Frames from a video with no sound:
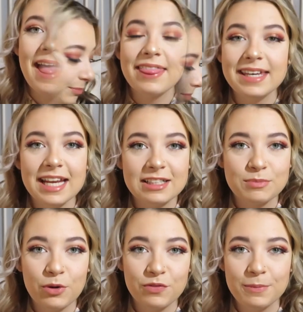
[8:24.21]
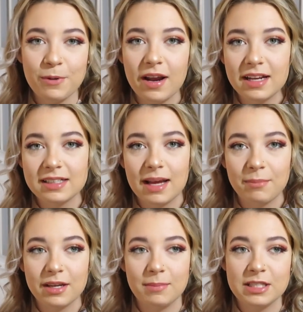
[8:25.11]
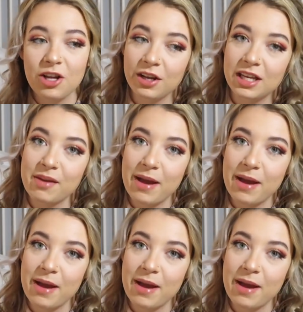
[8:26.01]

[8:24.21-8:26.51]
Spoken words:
The next Morphe product I'm going to be talking